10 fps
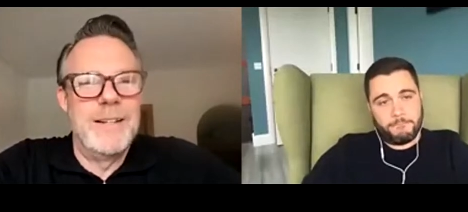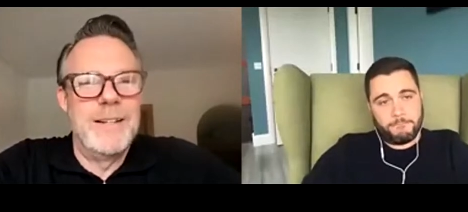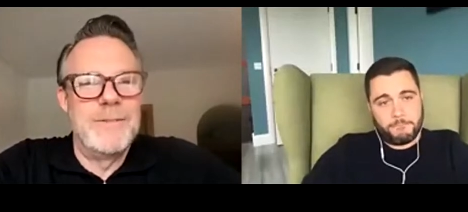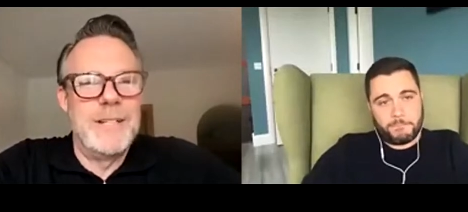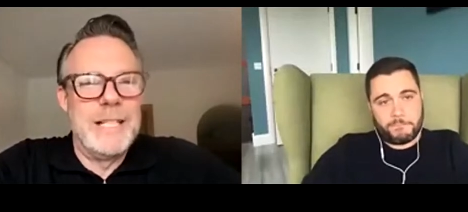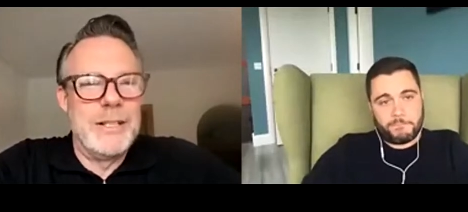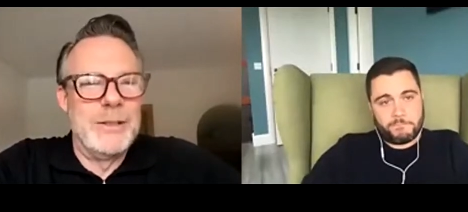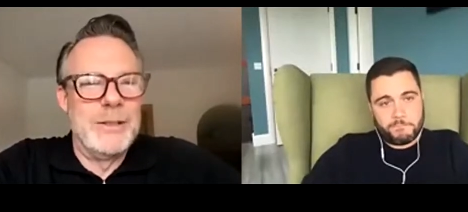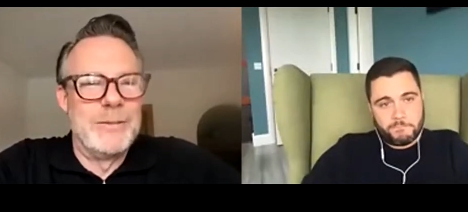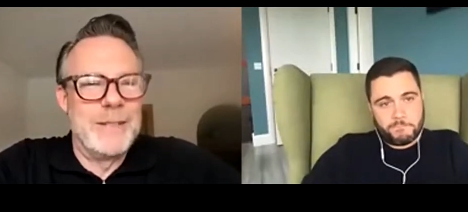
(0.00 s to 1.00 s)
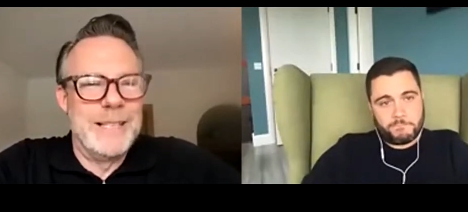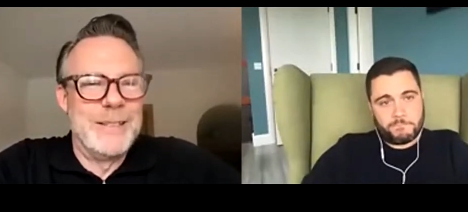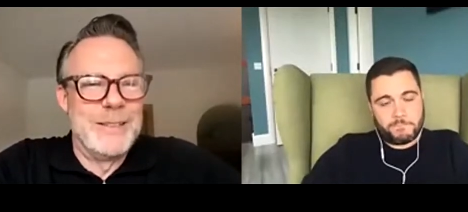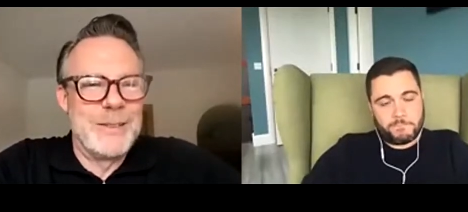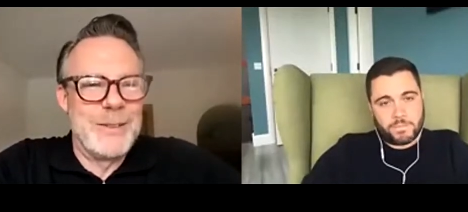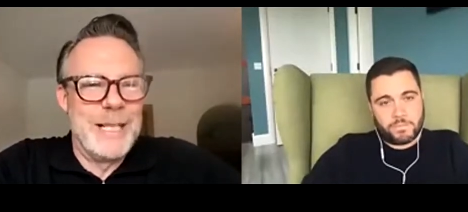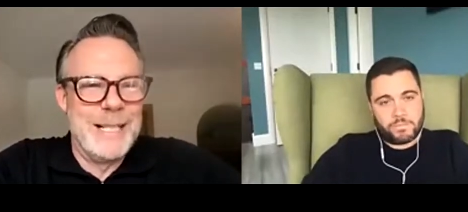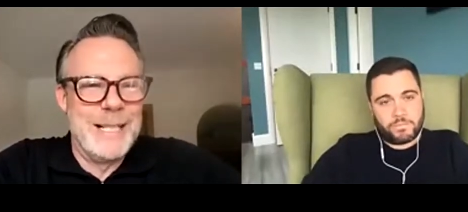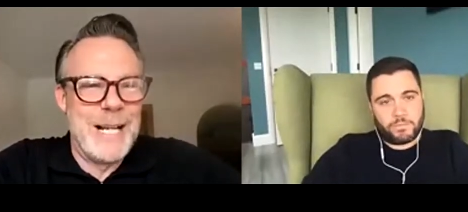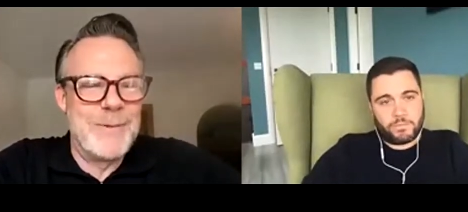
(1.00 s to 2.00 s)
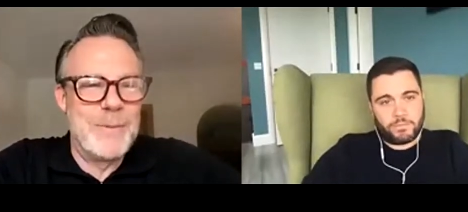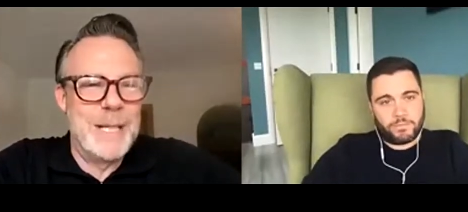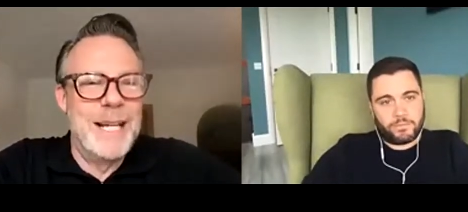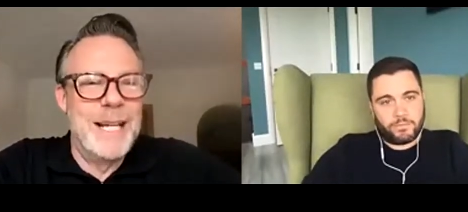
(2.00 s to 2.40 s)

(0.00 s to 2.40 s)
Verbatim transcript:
Speaker 1: Very cool. Very cool. It's great to hear that from you.